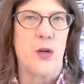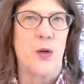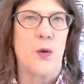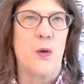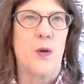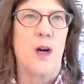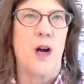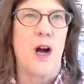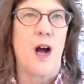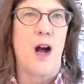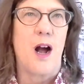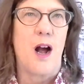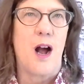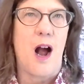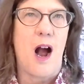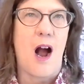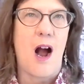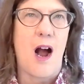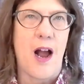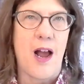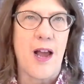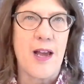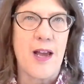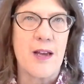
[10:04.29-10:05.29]
So
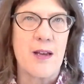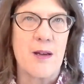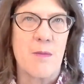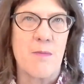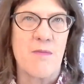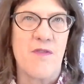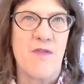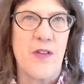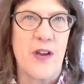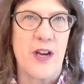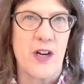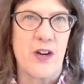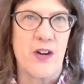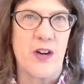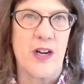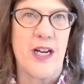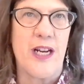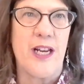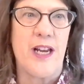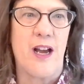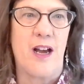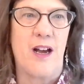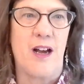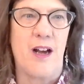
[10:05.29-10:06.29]
I am
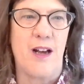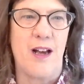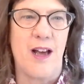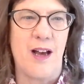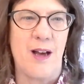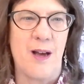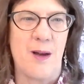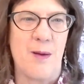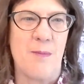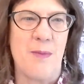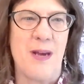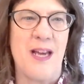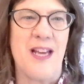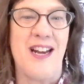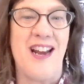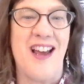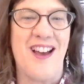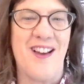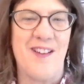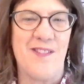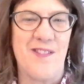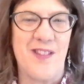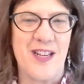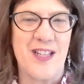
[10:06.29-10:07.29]
very
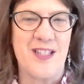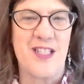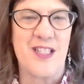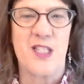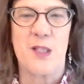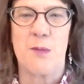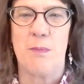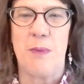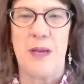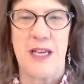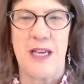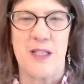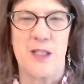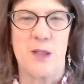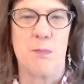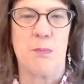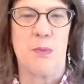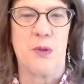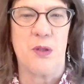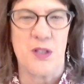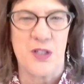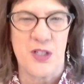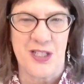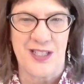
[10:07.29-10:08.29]
an
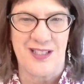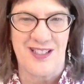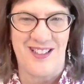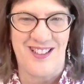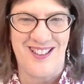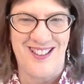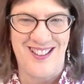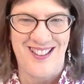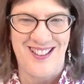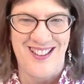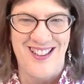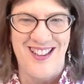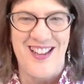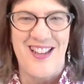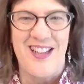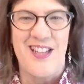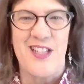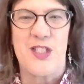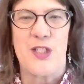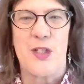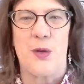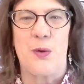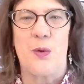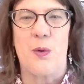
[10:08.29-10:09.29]
evidence-based person.
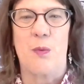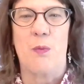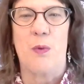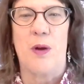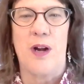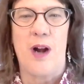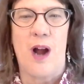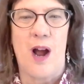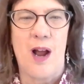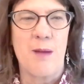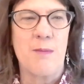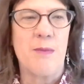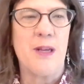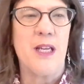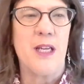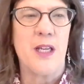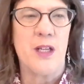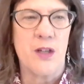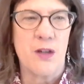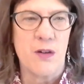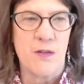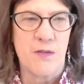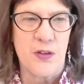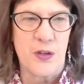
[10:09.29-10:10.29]
So when I'm
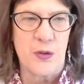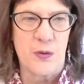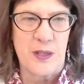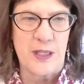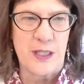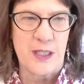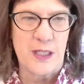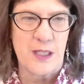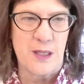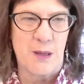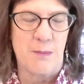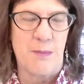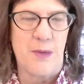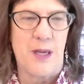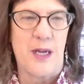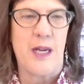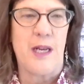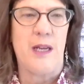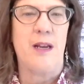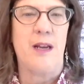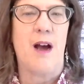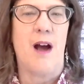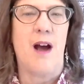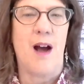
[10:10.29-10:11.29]
interviewing
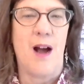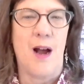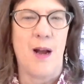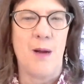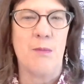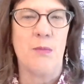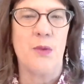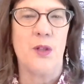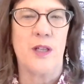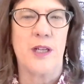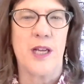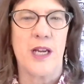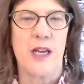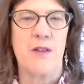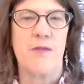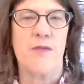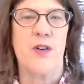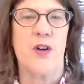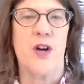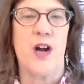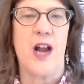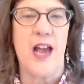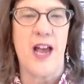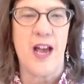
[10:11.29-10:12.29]
somebody, I'm
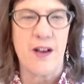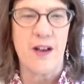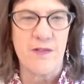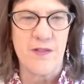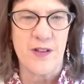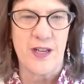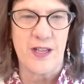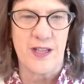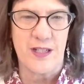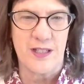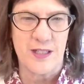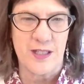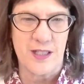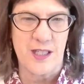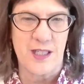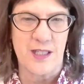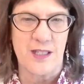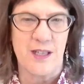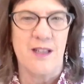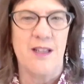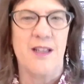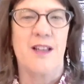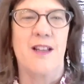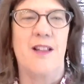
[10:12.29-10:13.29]
looking for
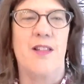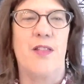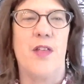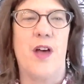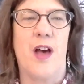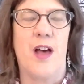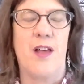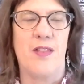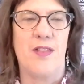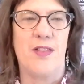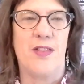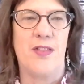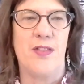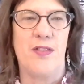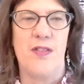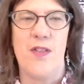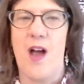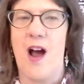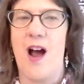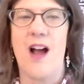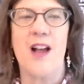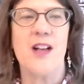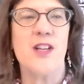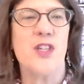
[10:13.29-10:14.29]
evidence, that
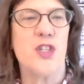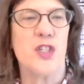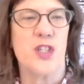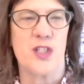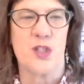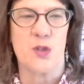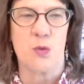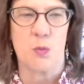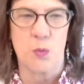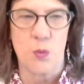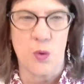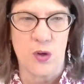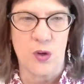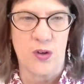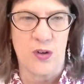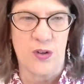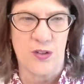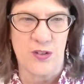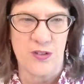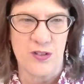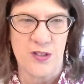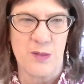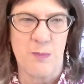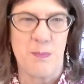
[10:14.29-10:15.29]
not just
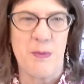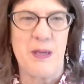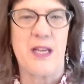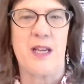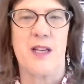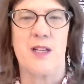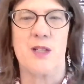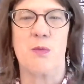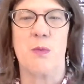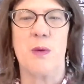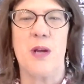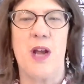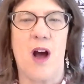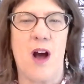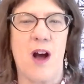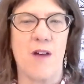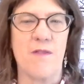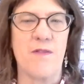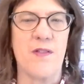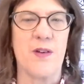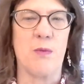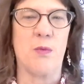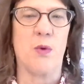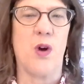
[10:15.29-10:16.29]
words, because we
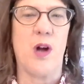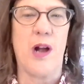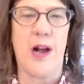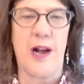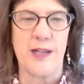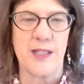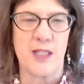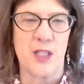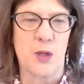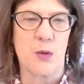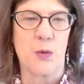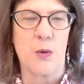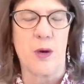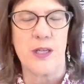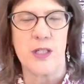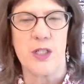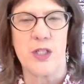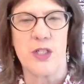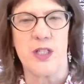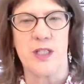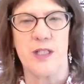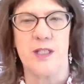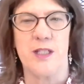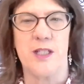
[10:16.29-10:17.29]
often will ask
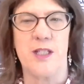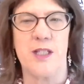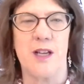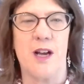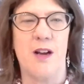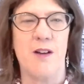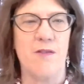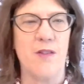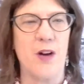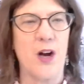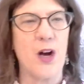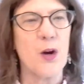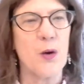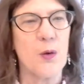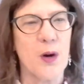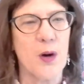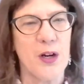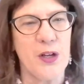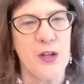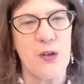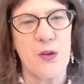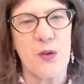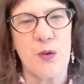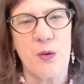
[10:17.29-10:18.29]
questions of, oh,
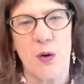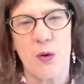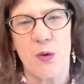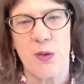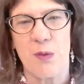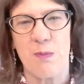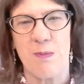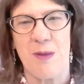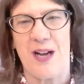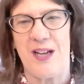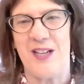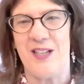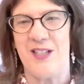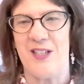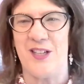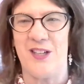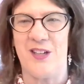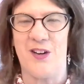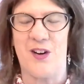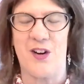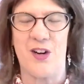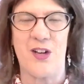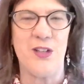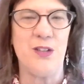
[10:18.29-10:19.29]
are you growth
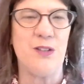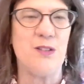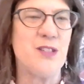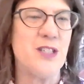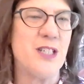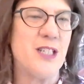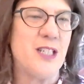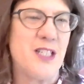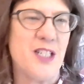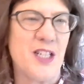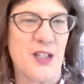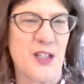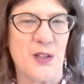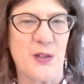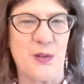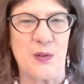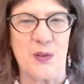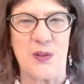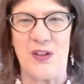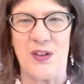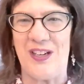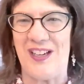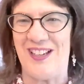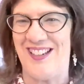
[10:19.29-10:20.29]
minded? Are you
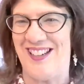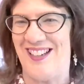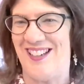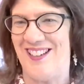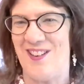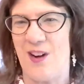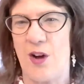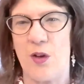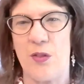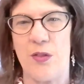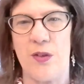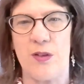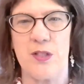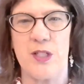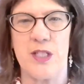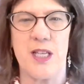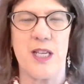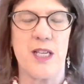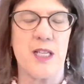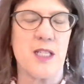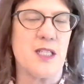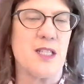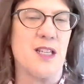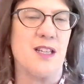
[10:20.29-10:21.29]
detail oriented? All those
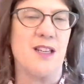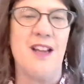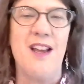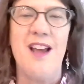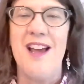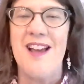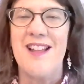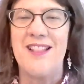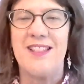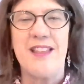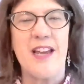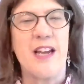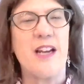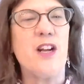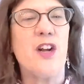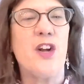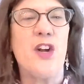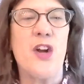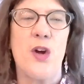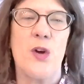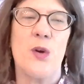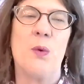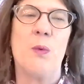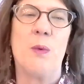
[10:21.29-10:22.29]
things. And they
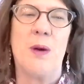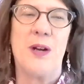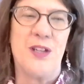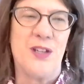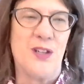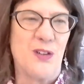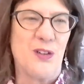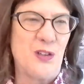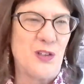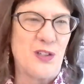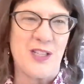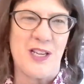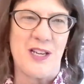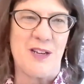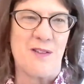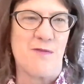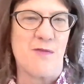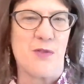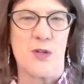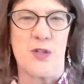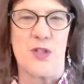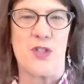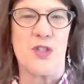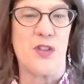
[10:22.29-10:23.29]
know what you're
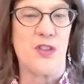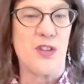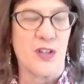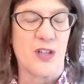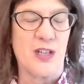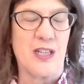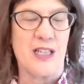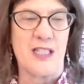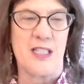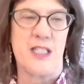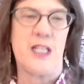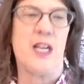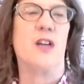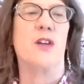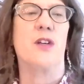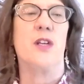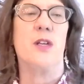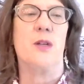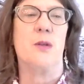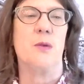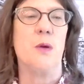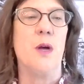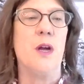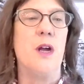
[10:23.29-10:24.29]
looking for. So they're going to
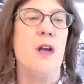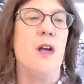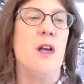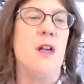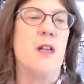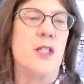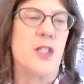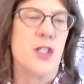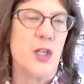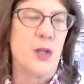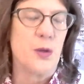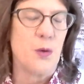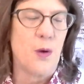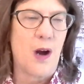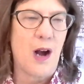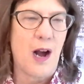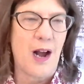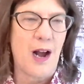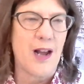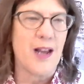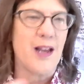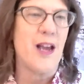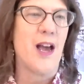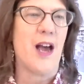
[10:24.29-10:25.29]
tell you. So
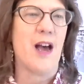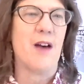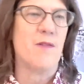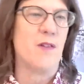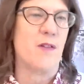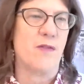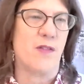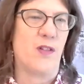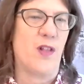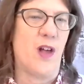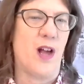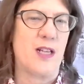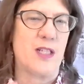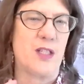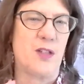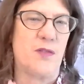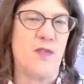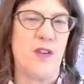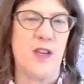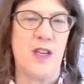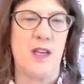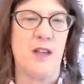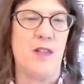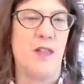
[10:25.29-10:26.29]
I have a
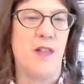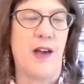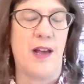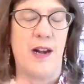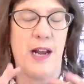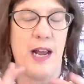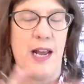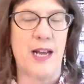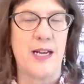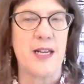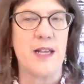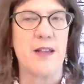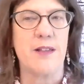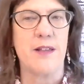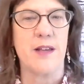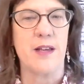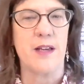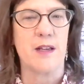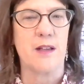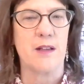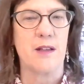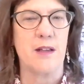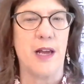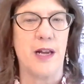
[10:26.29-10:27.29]
philosophy that
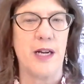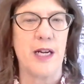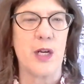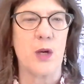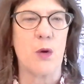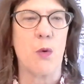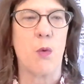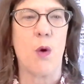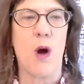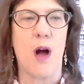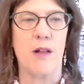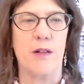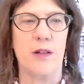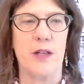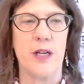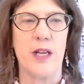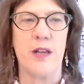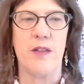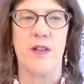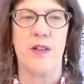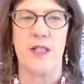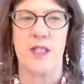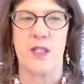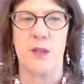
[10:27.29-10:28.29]
anything, any
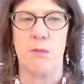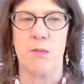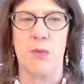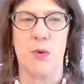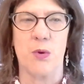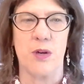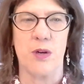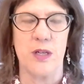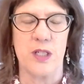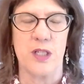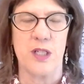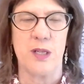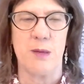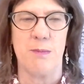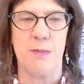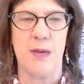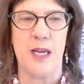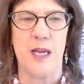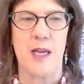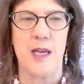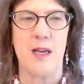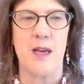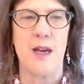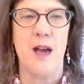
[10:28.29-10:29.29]
quality that's important to
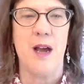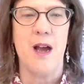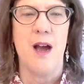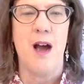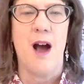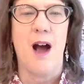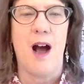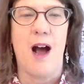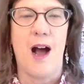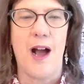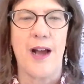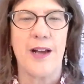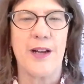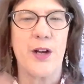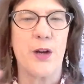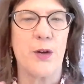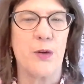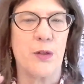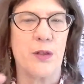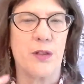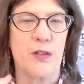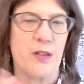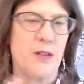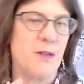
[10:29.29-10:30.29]
me, I
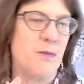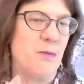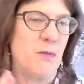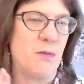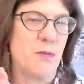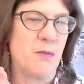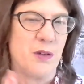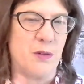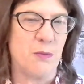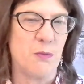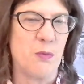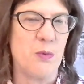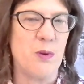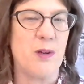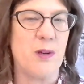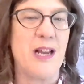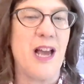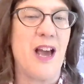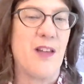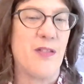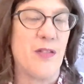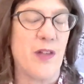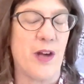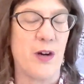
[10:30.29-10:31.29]
go
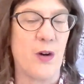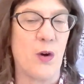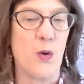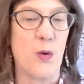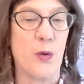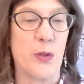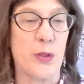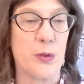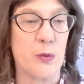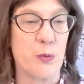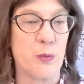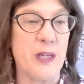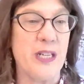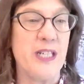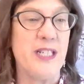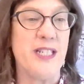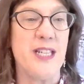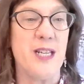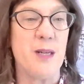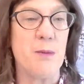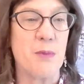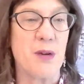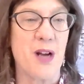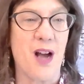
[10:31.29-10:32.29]
we have that whole three
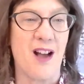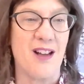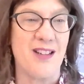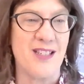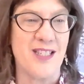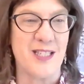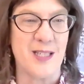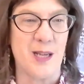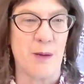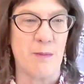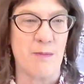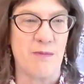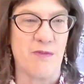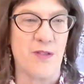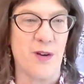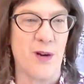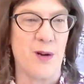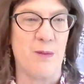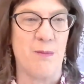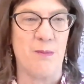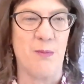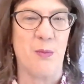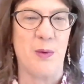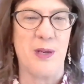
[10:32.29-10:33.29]
deep concept
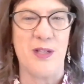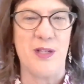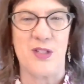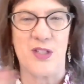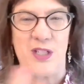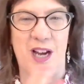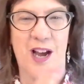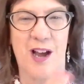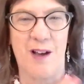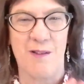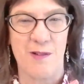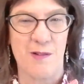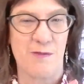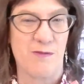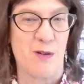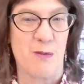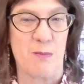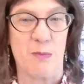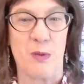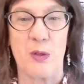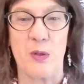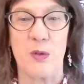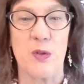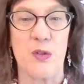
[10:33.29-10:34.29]
from, we used to have it
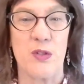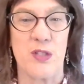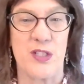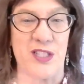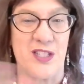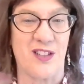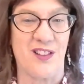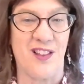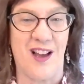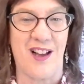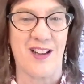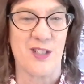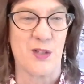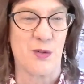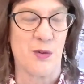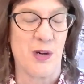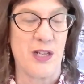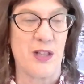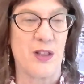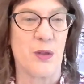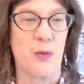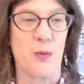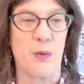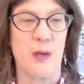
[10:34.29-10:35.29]
from Recruit Select,
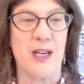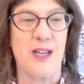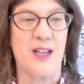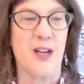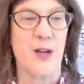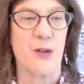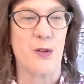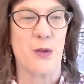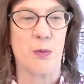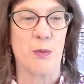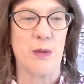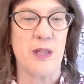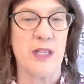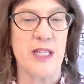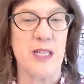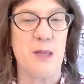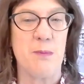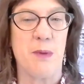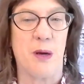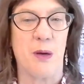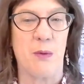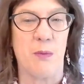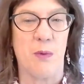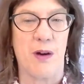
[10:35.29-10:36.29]
right? Go three
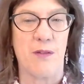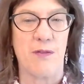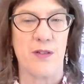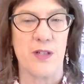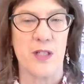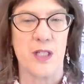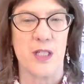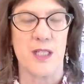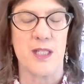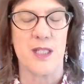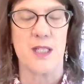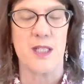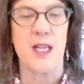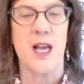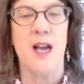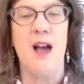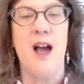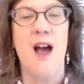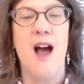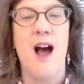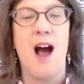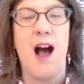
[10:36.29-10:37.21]
deep on references.